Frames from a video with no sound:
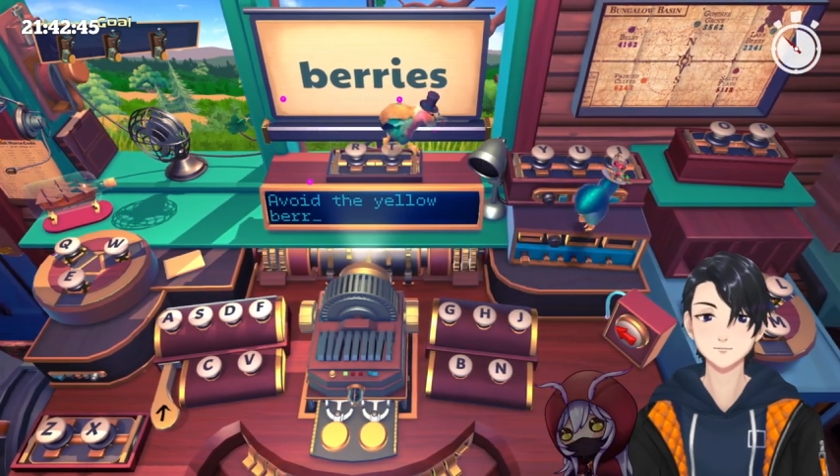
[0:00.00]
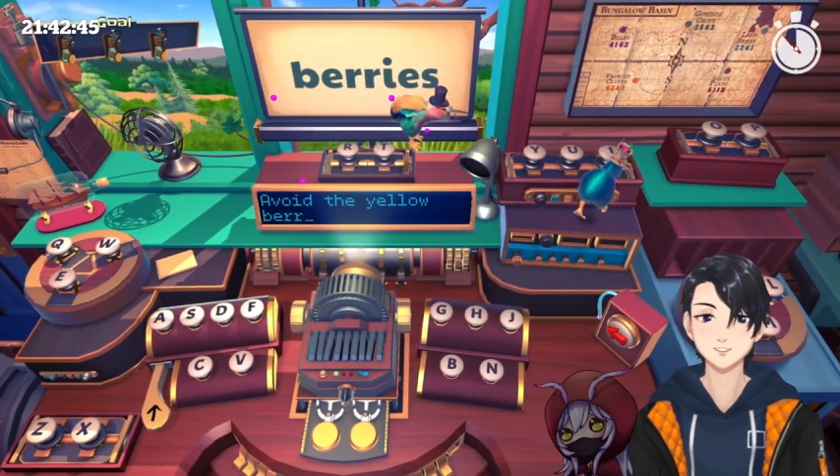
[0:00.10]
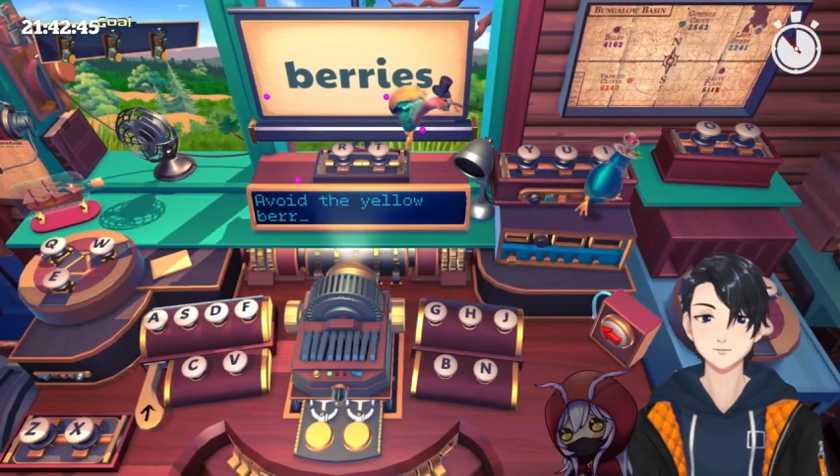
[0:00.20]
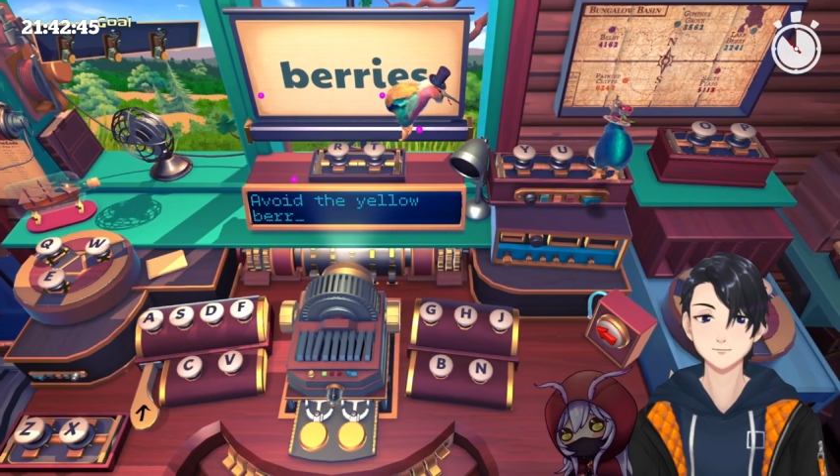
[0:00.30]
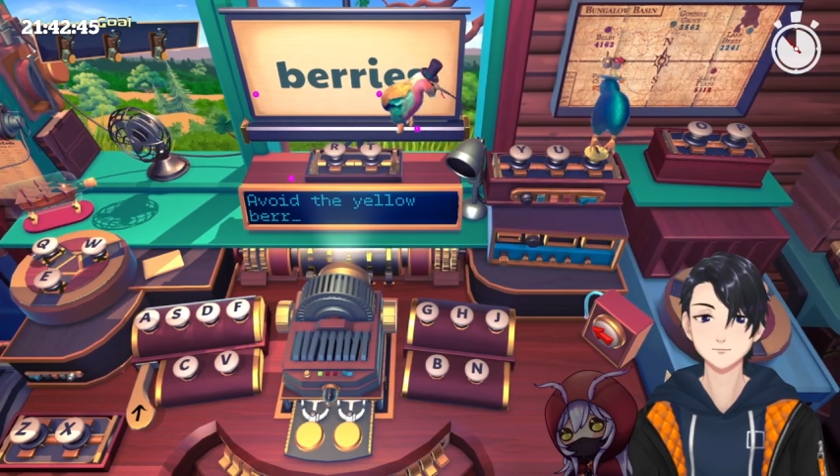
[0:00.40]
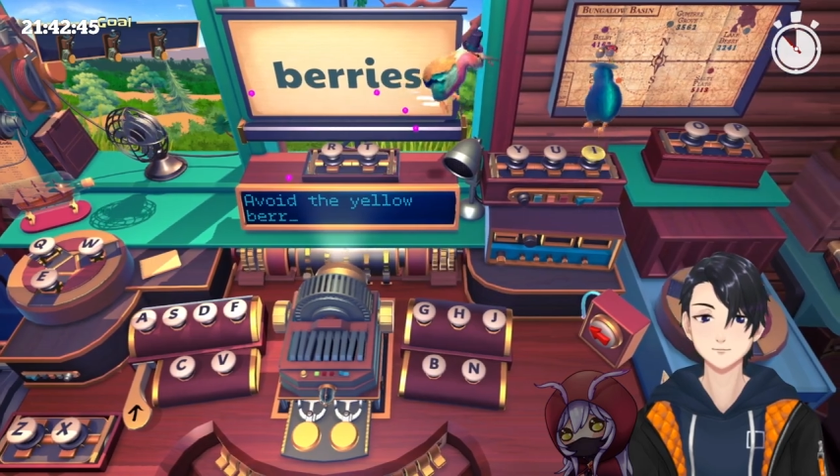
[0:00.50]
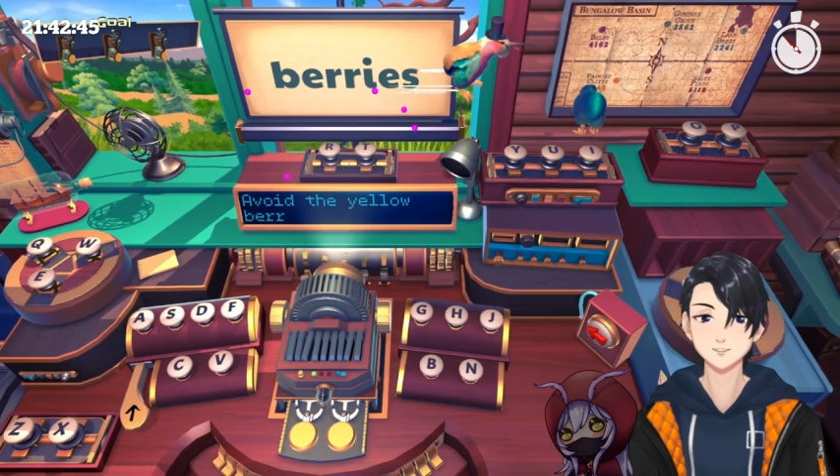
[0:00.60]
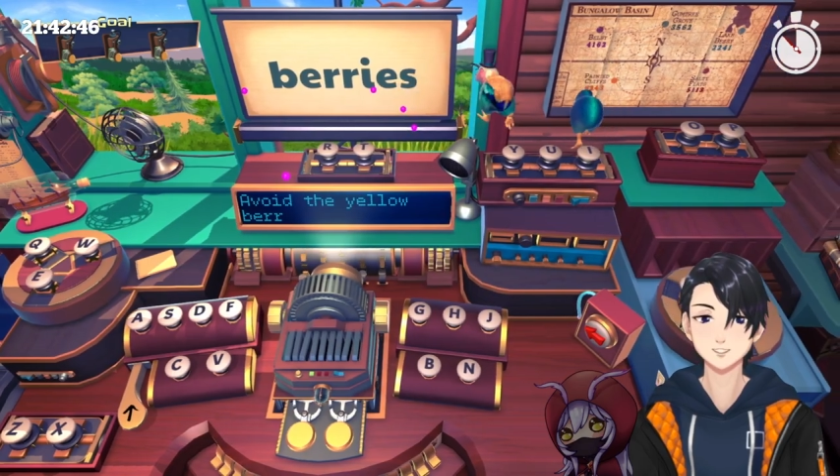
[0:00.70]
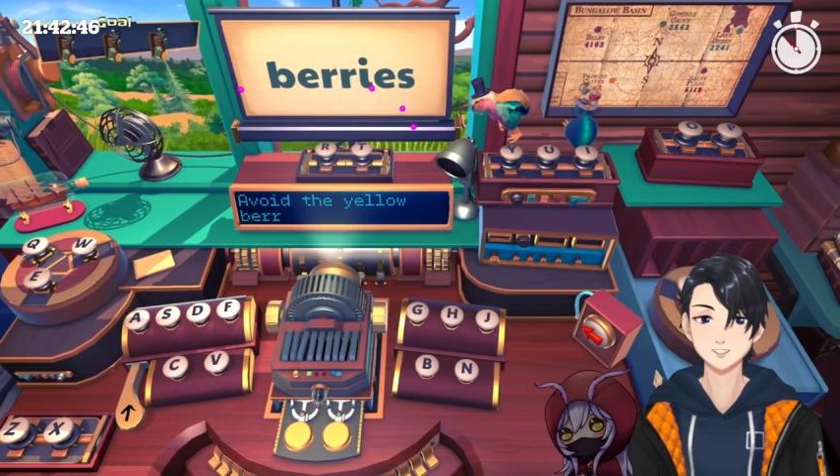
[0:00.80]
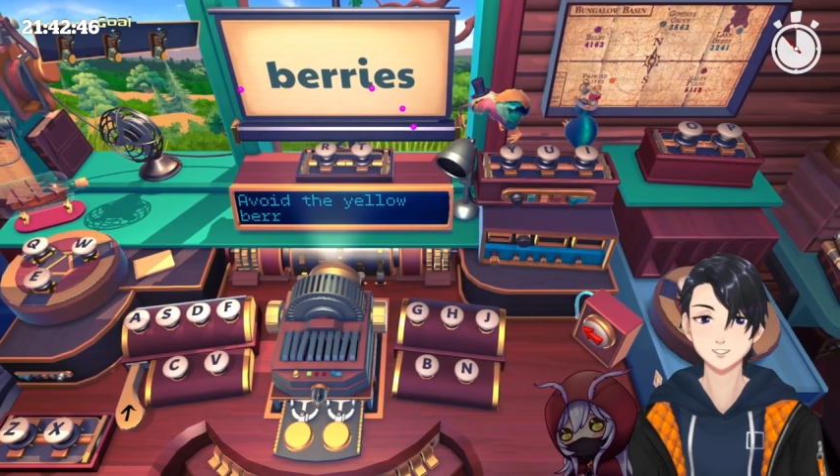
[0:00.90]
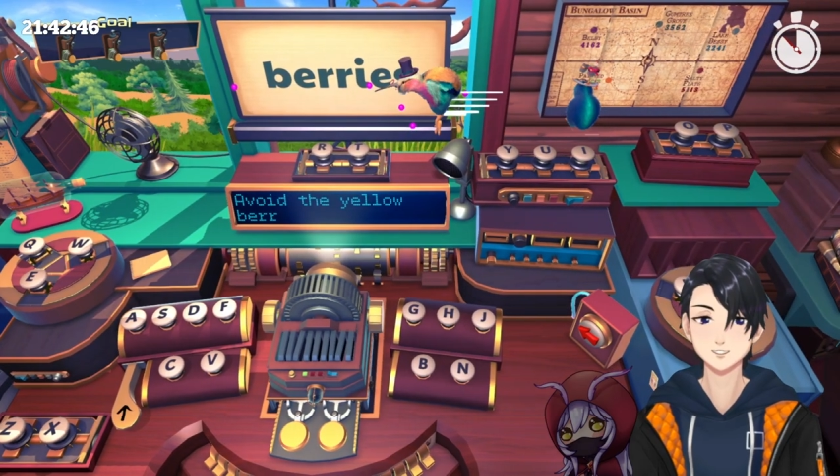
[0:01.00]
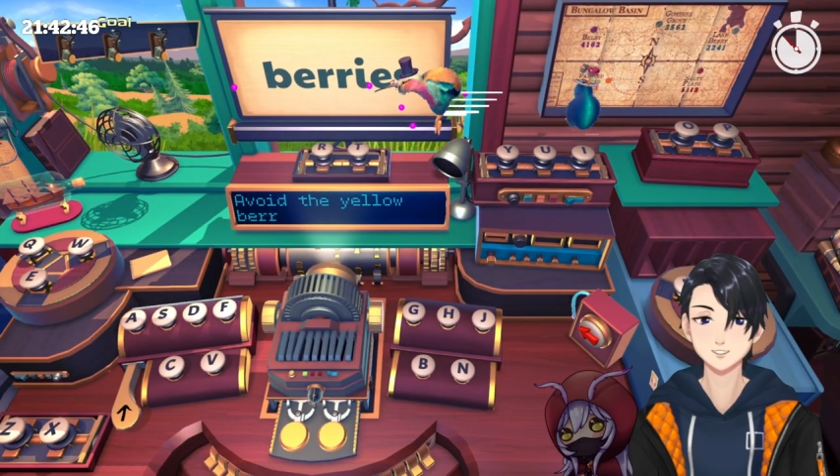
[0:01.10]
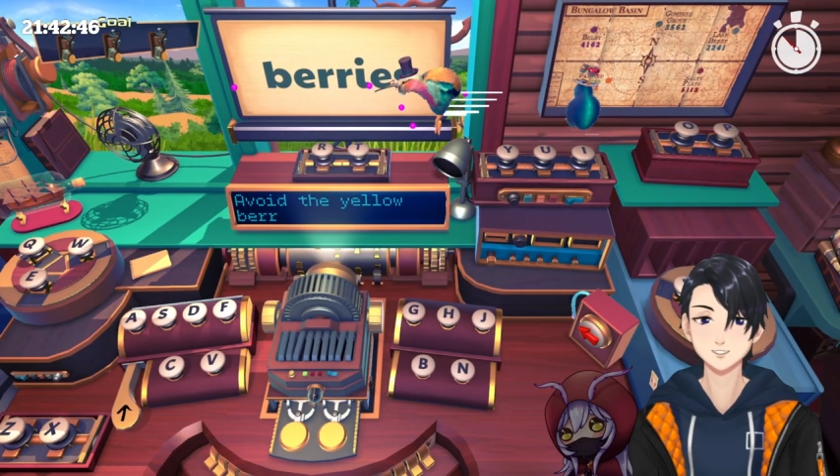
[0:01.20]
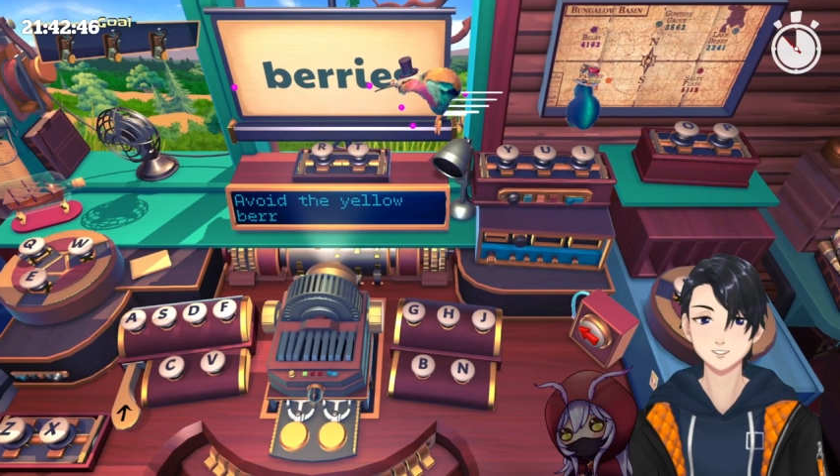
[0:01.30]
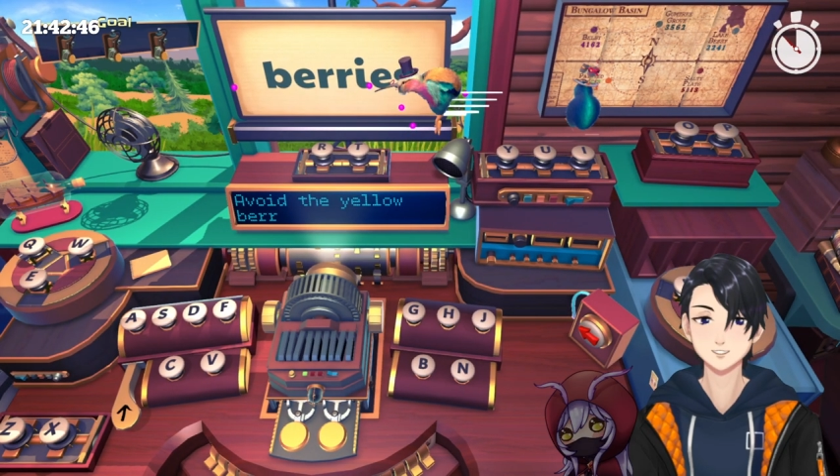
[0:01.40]
up there for the letters.
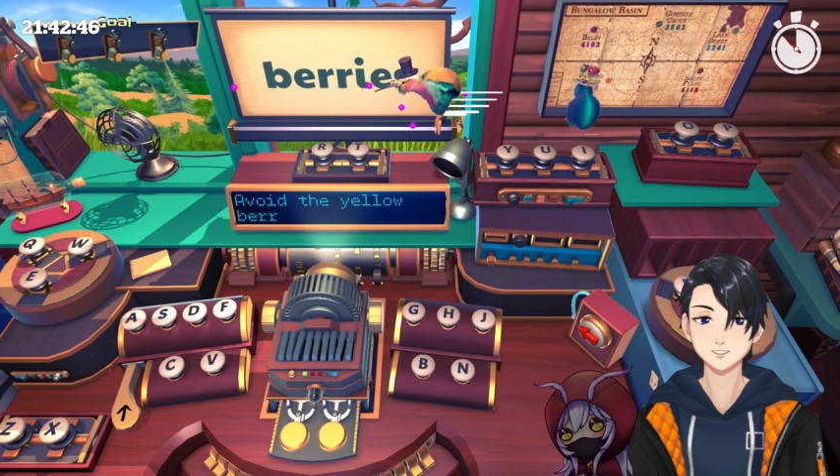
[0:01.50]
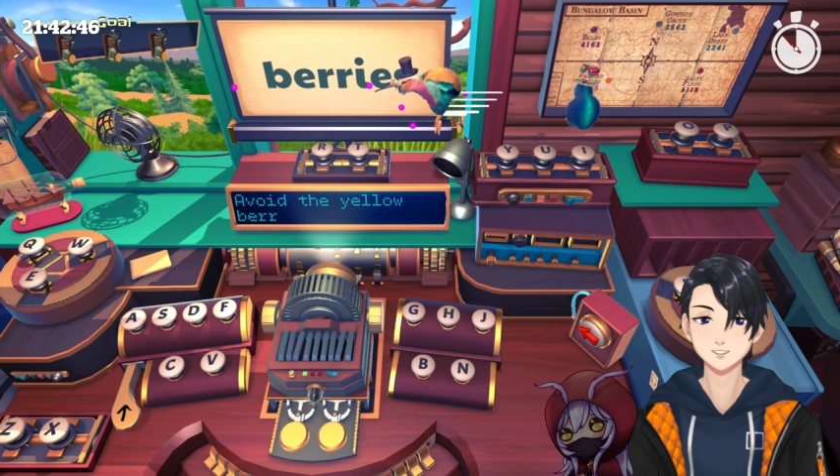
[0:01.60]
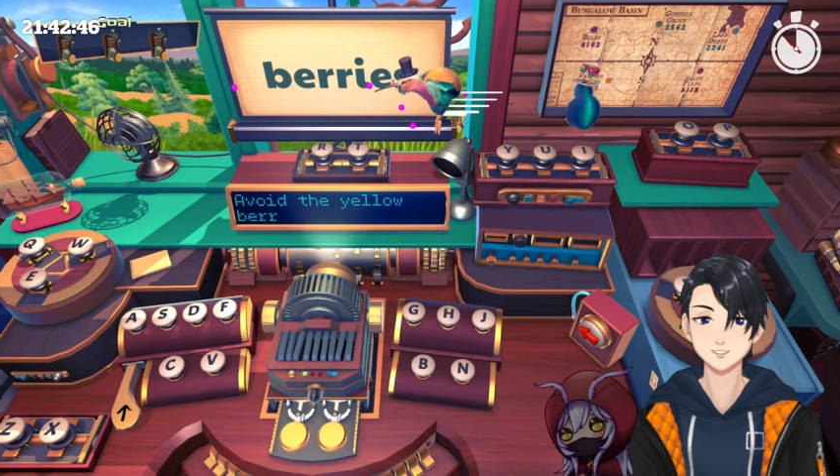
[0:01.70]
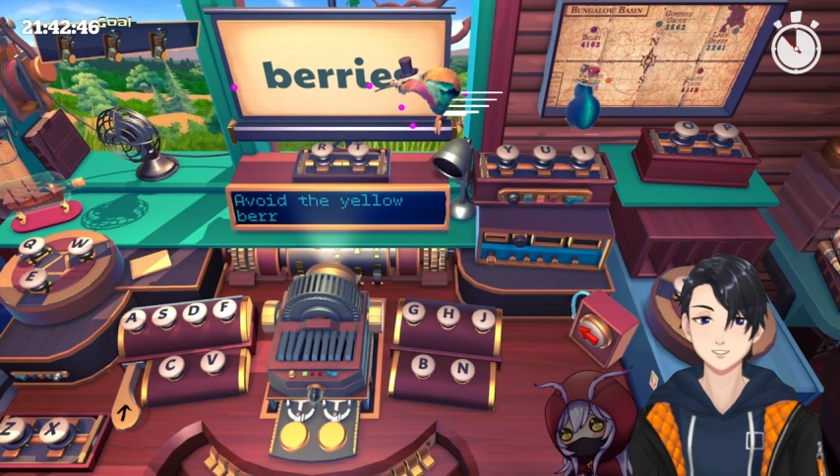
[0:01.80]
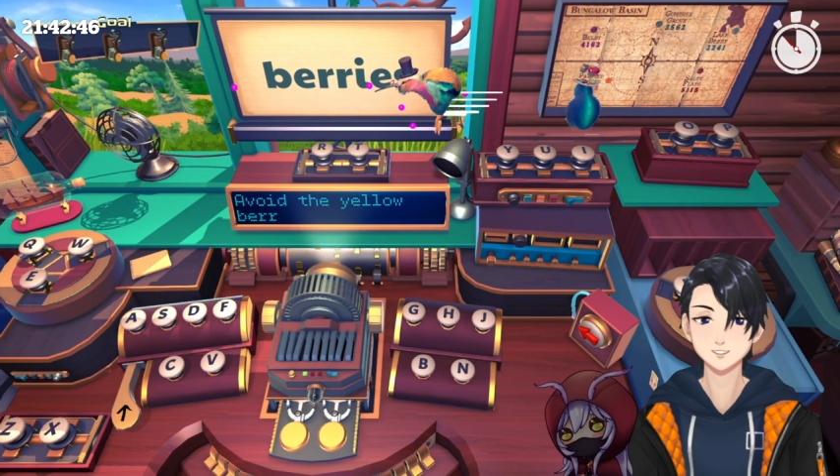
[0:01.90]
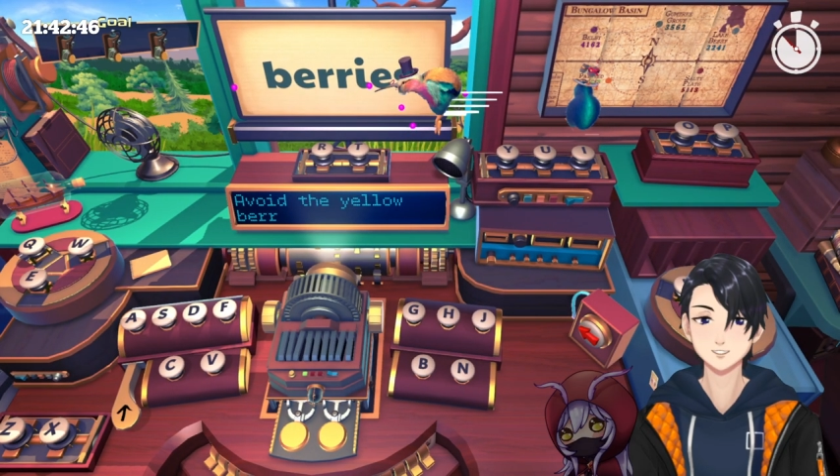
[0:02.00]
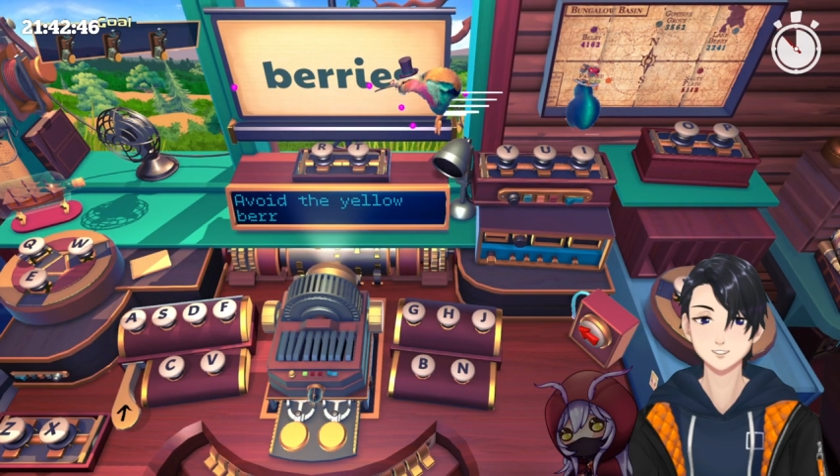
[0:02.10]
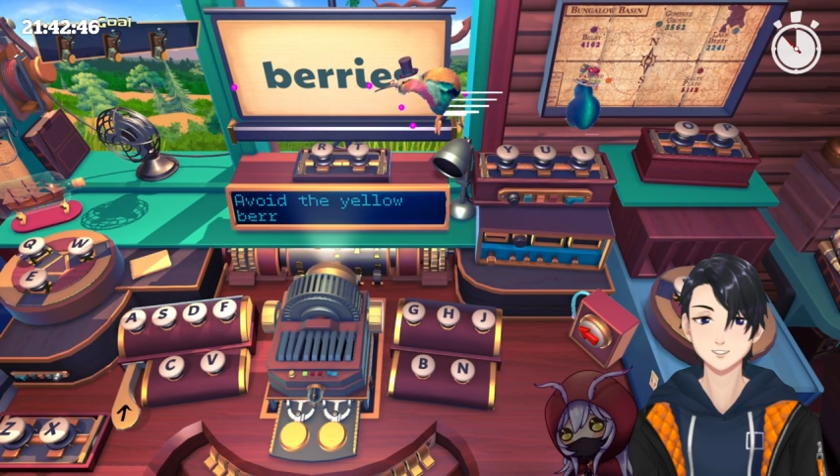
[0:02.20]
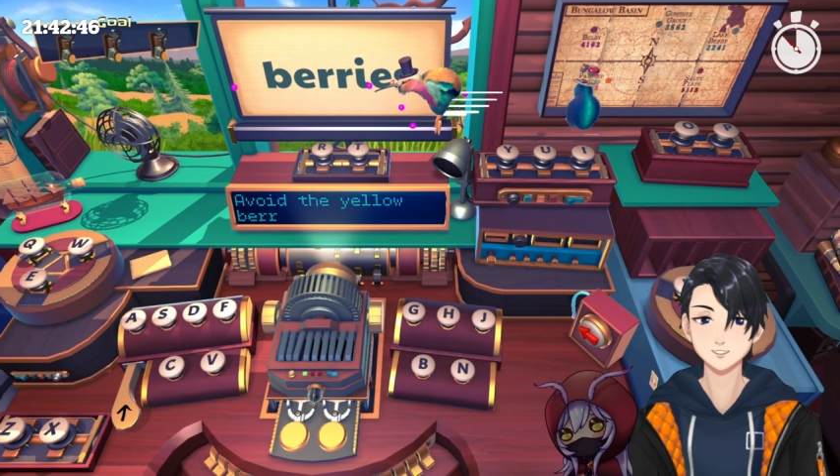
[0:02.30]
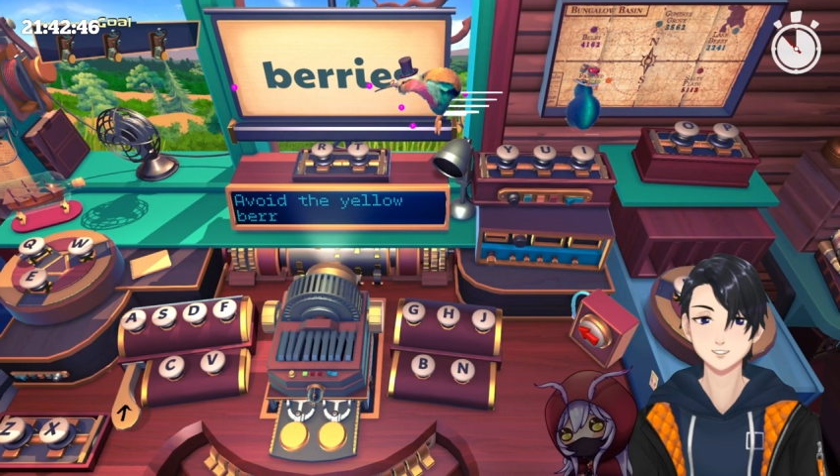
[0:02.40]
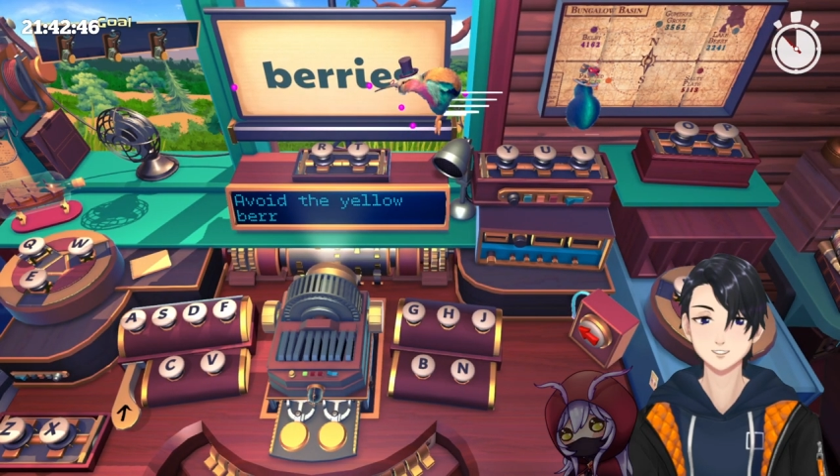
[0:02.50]
I got this. I got this.